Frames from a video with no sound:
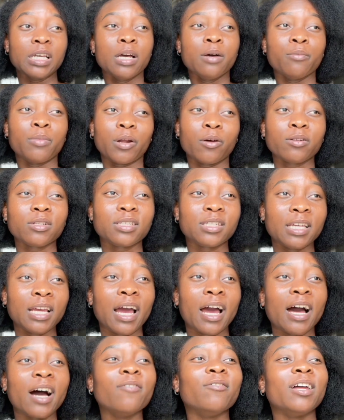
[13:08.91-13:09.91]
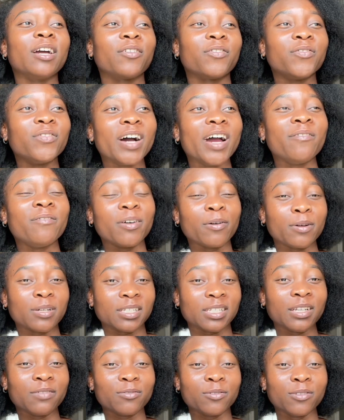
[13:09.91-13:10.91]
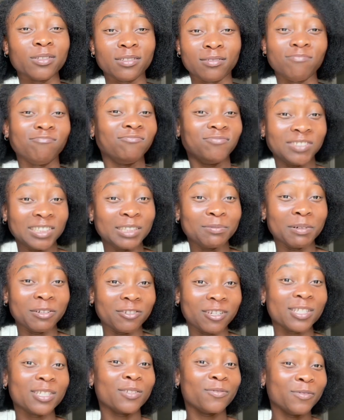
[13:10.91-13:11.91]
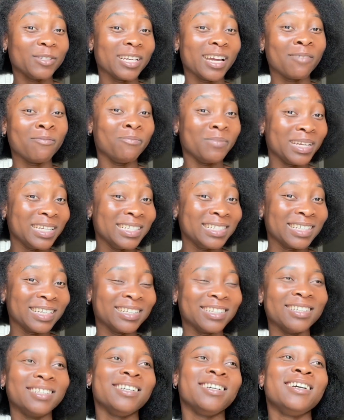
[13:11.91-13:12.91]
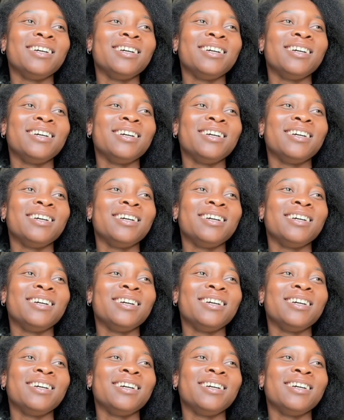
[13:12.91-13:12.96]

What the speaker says: but I want to say I have like 5 hours left to finish my dress, which I have barely started,